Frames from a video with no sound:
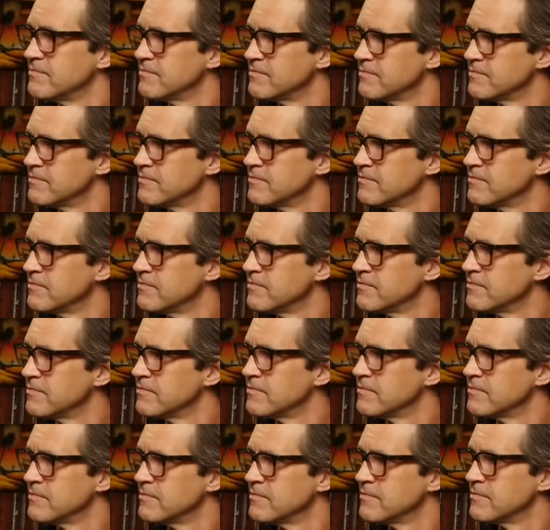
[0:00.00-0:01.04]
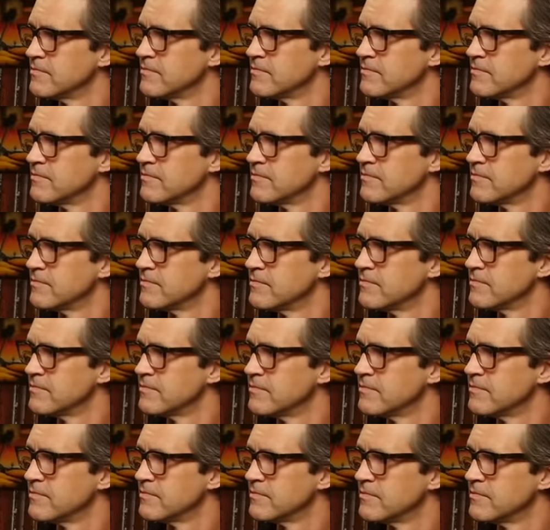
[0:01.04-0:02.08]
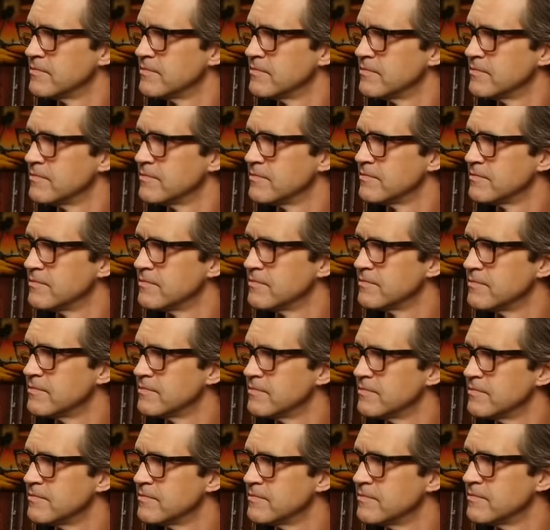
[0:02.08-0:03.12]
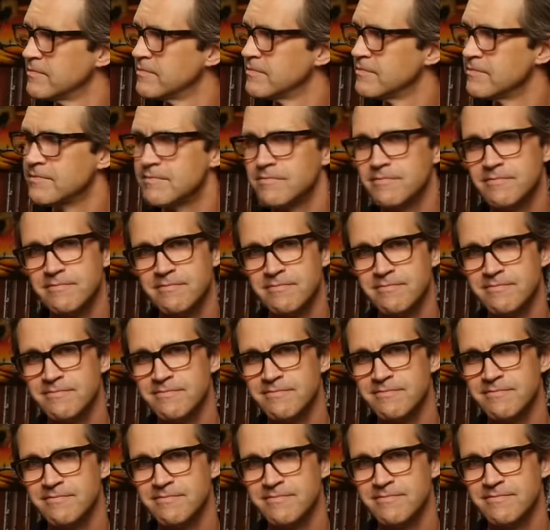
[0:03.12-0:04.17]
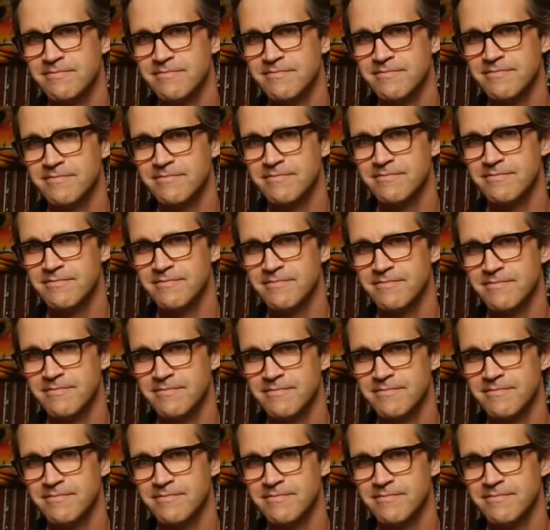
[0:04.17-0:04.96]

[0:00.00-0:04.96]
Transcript: This person isn't speaking.